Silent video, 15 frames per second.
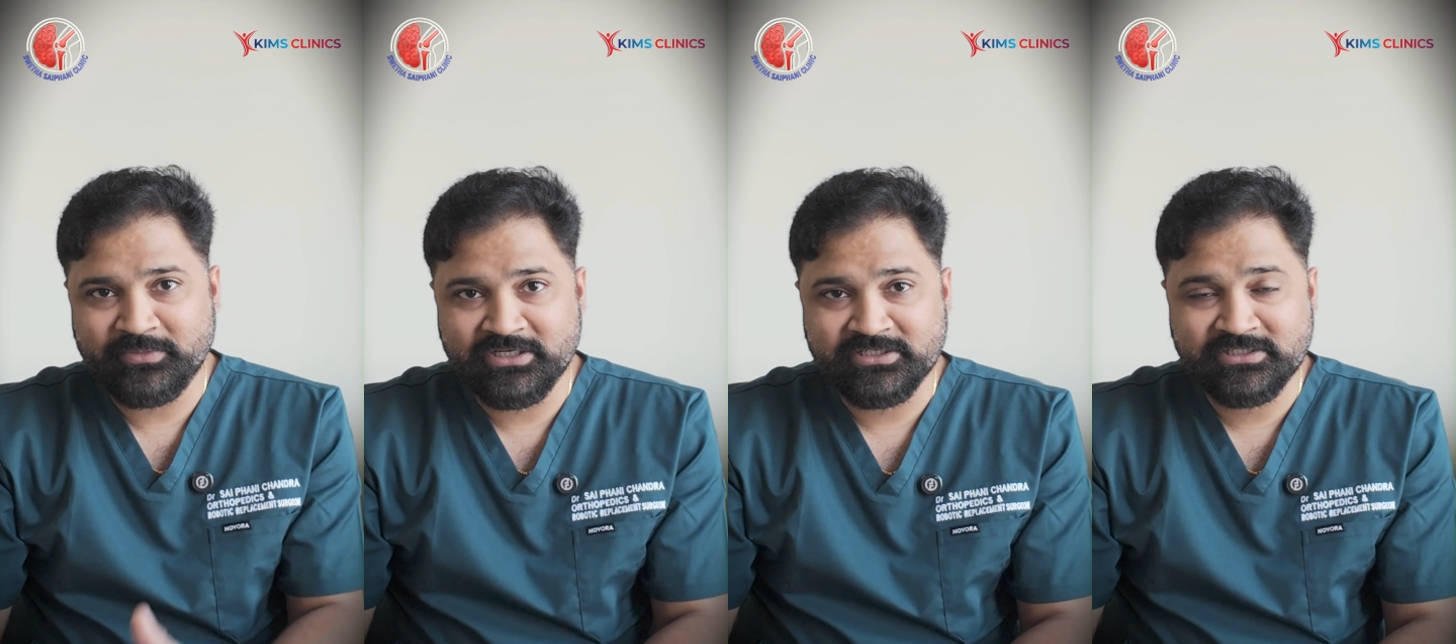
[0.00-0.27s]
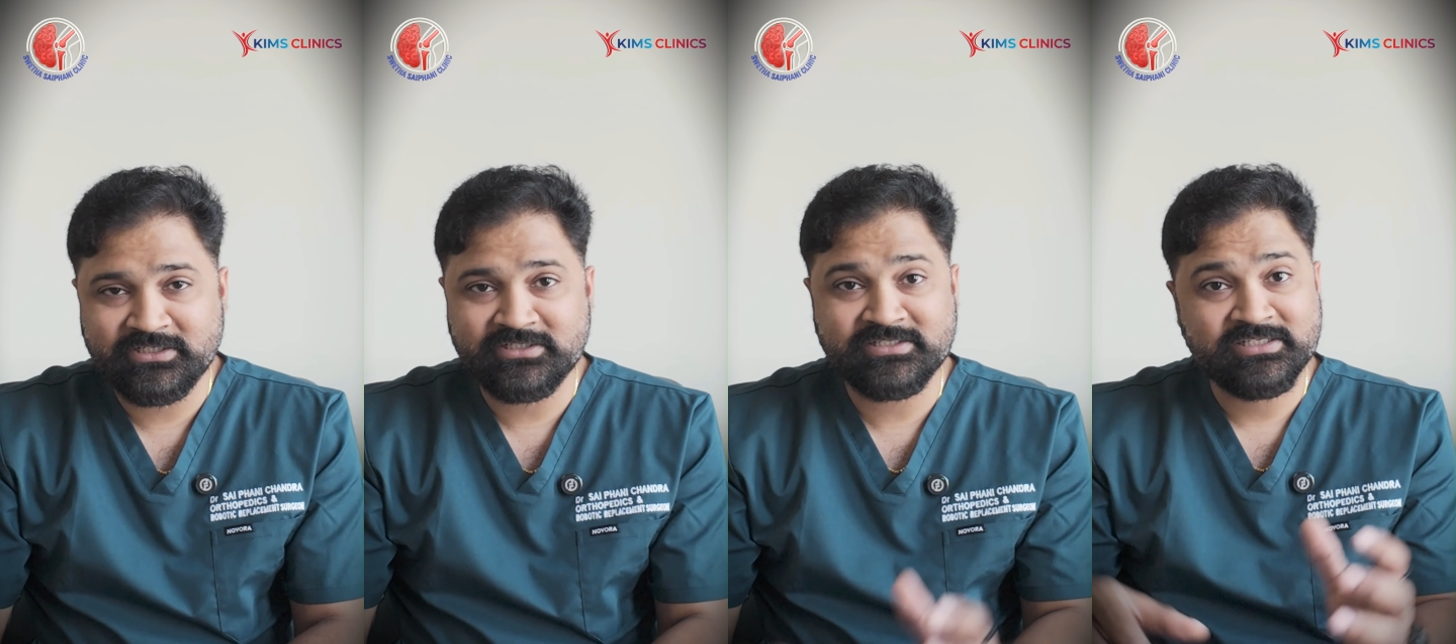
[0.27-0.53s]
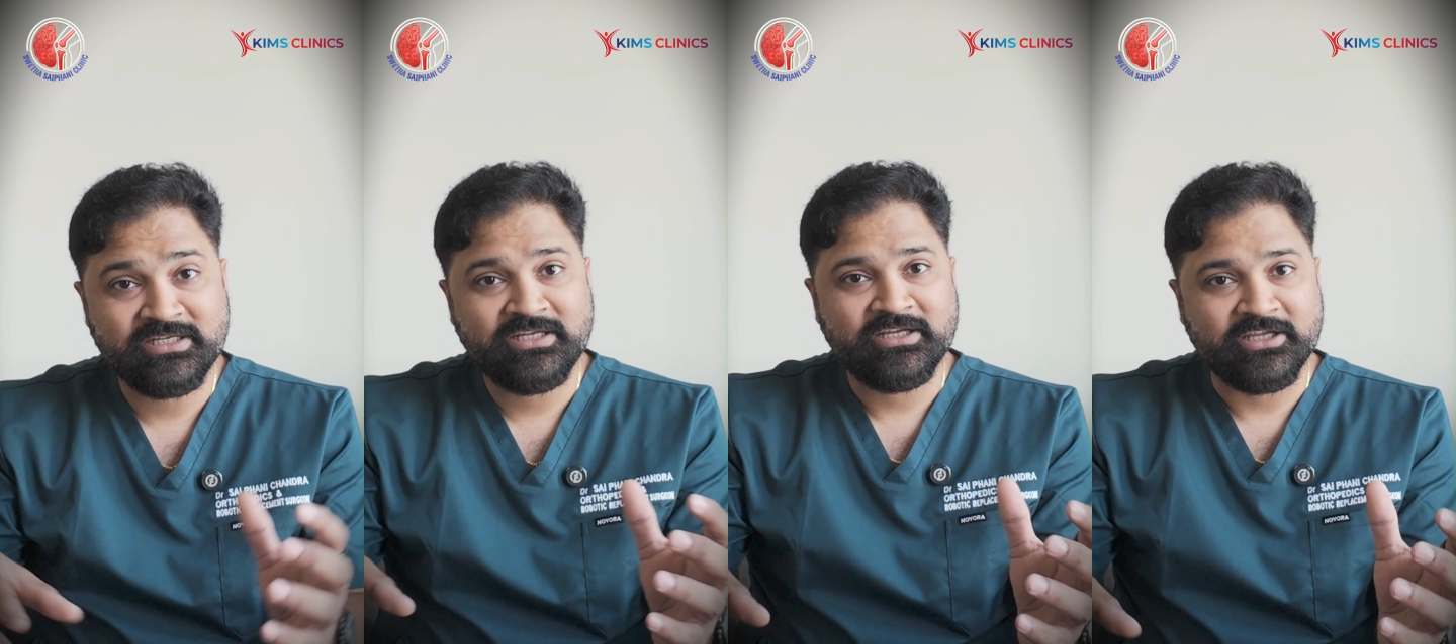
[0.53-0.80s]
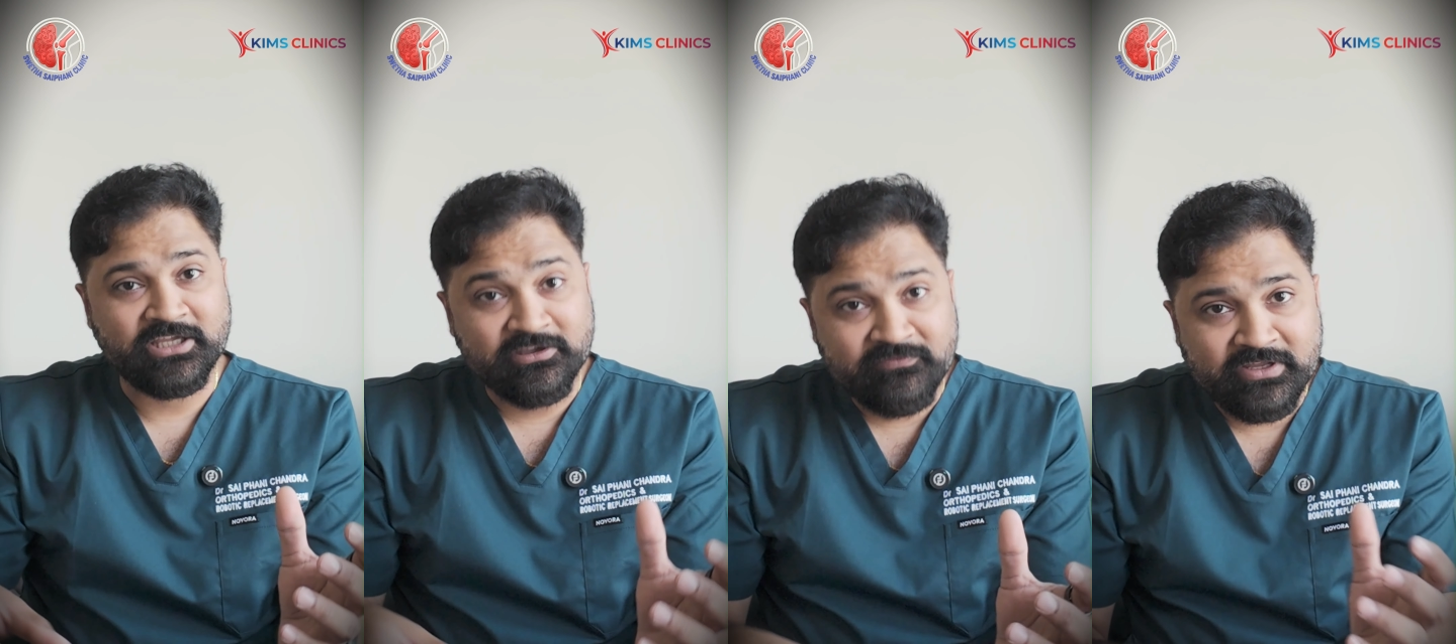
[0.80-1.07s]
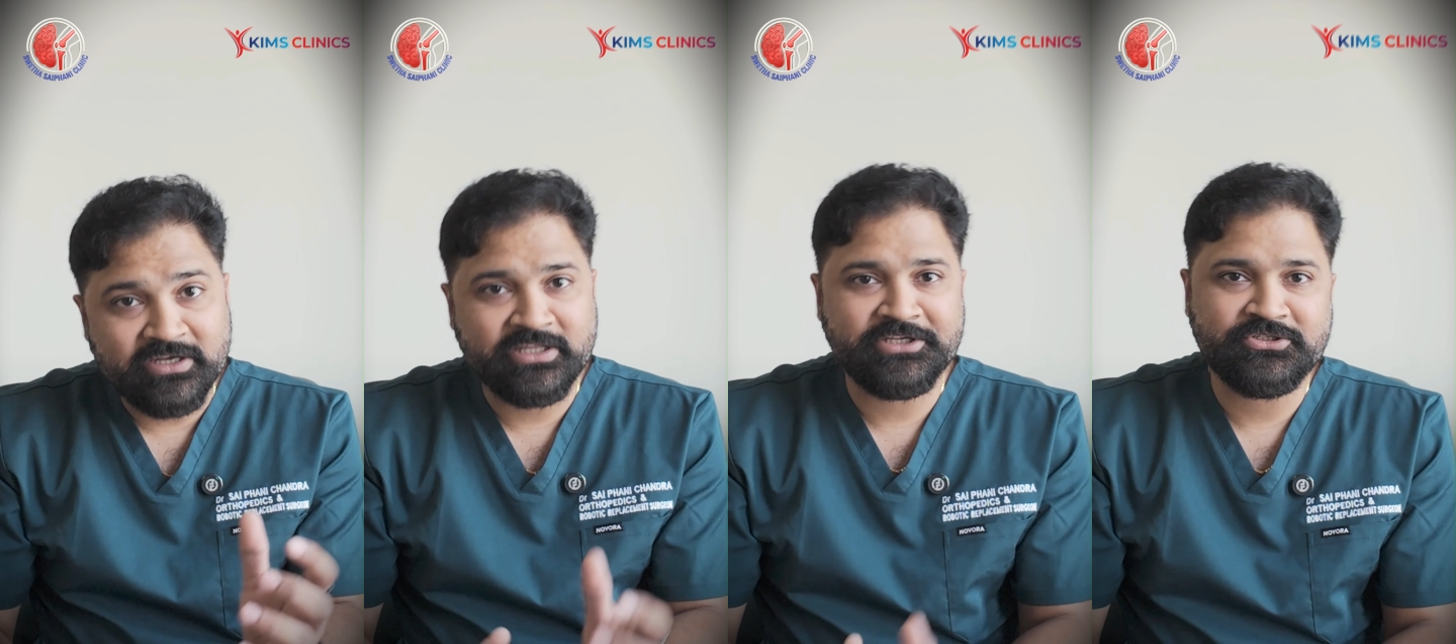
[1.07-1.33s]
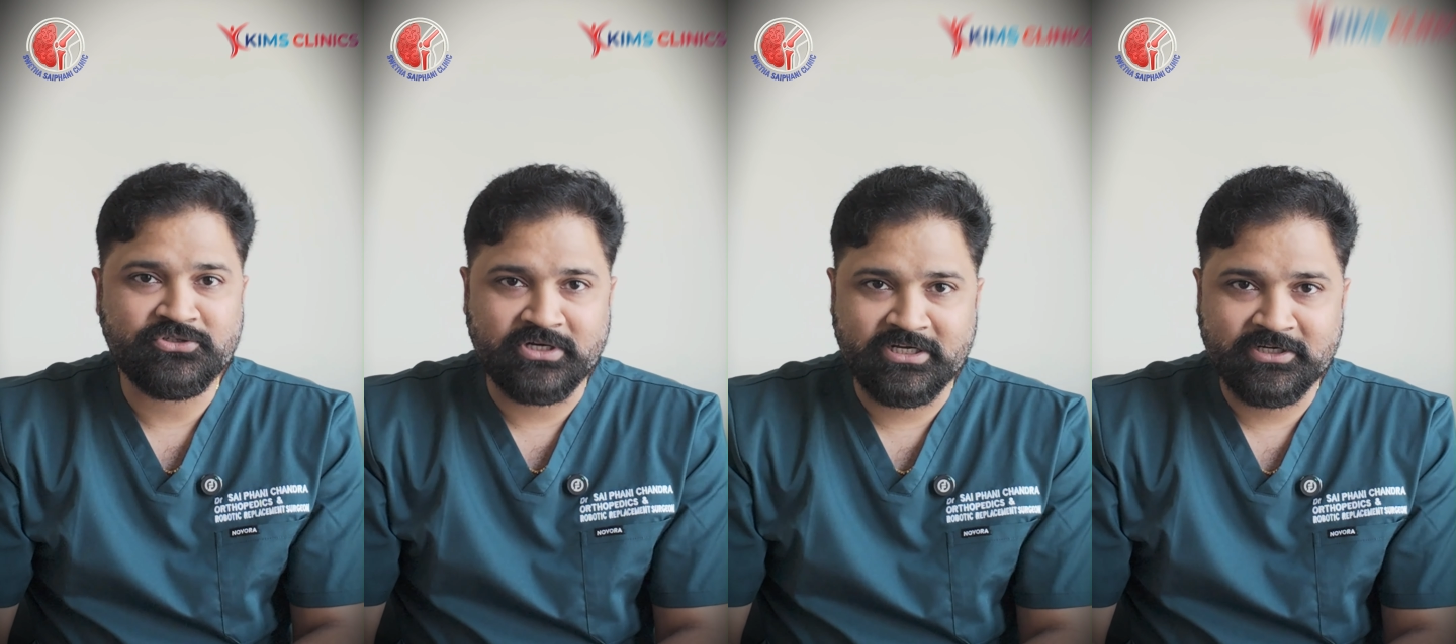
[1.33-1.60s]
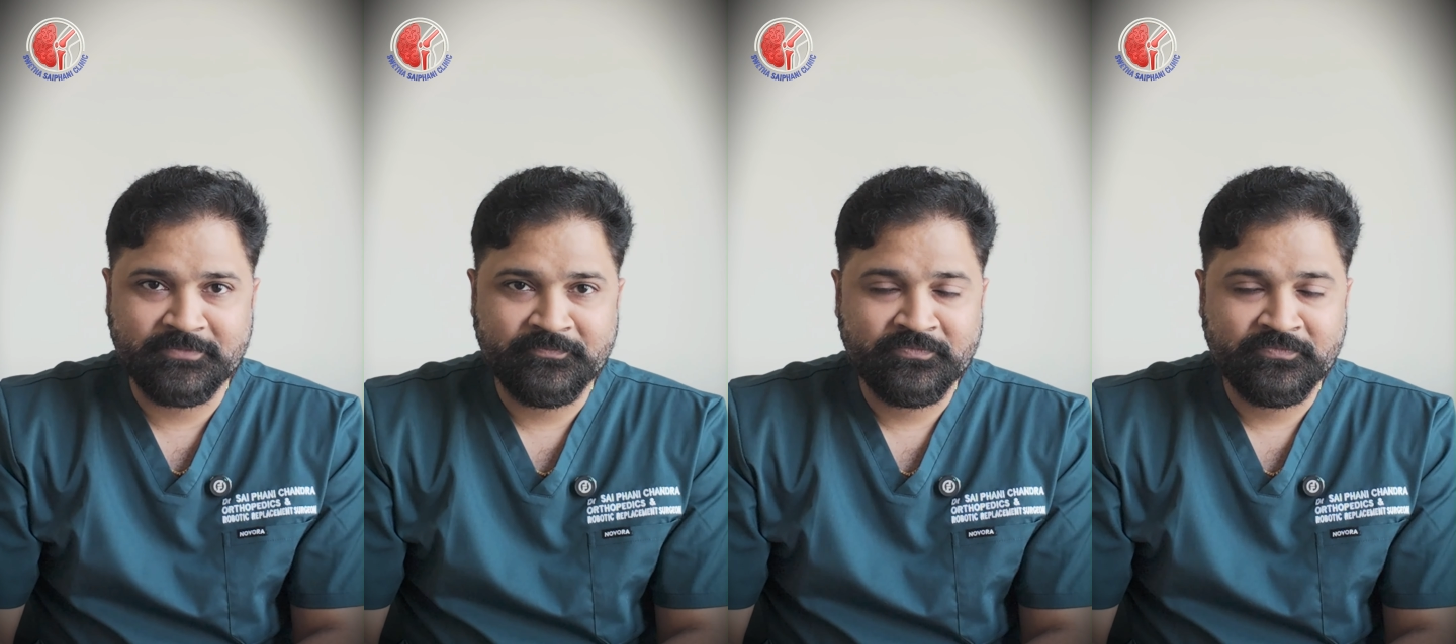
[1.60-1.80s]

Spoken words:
patient's given knee joint.